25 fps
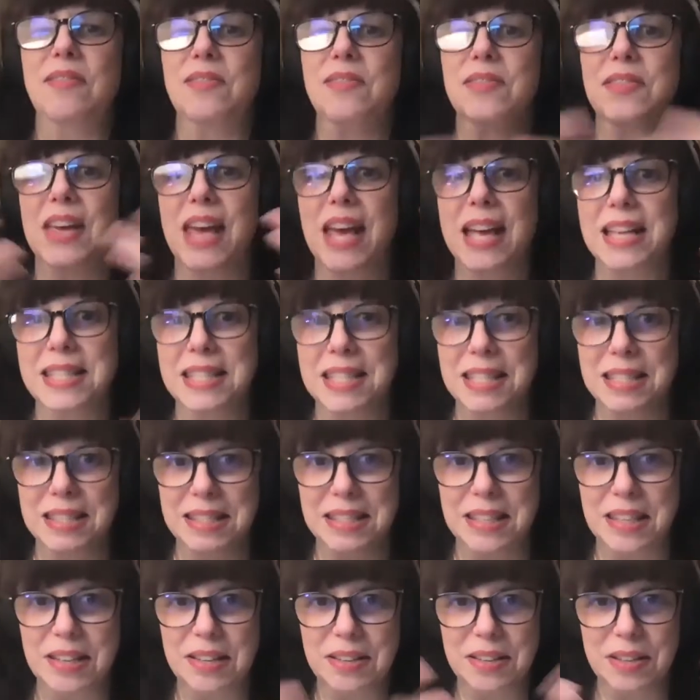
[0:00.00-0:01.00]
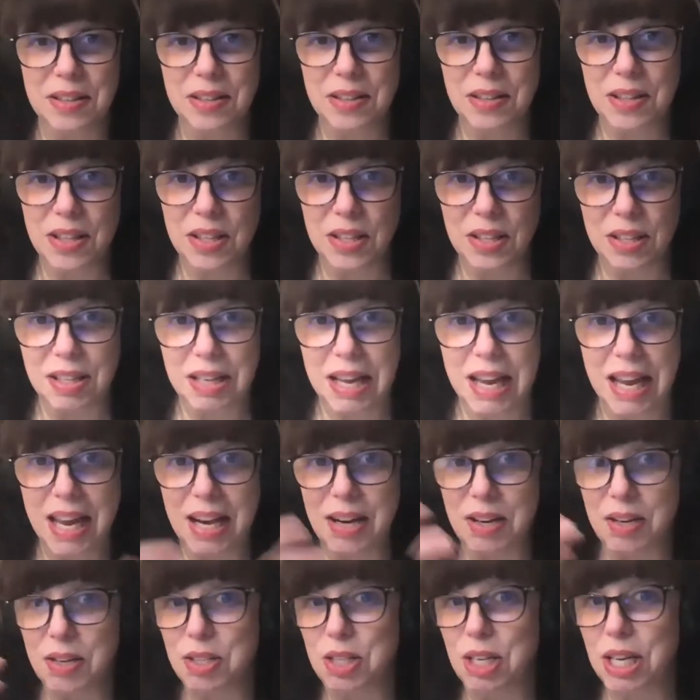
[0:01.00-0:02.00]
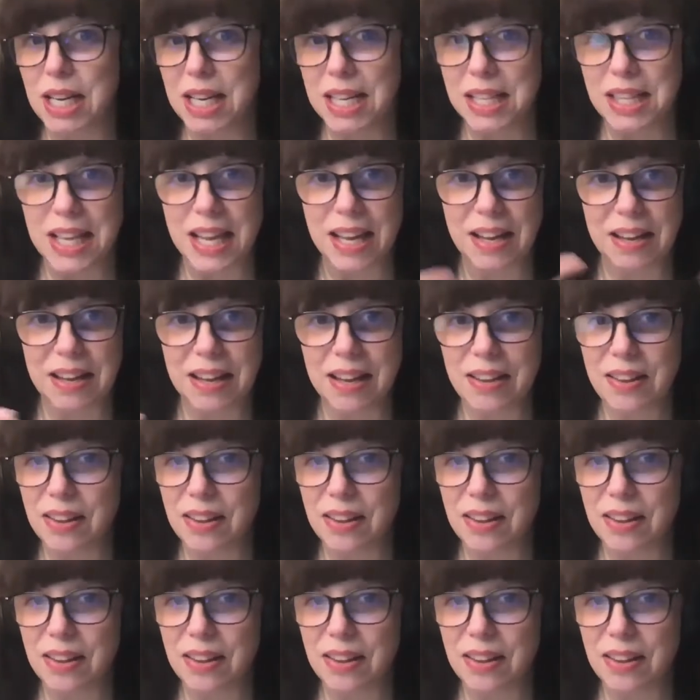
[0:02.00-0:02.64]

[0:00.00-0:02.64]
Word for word: gets the energy and the